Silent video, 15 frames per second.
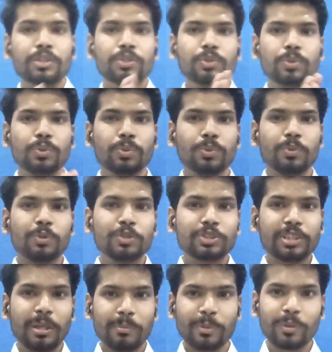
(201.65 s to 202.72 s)
to
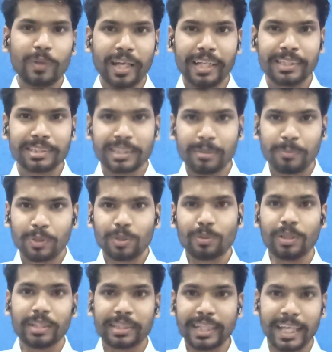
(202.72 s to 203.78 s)
summarize a
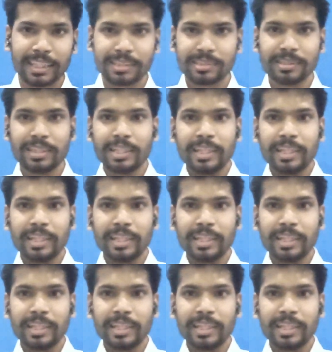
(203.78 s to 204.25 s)
particular text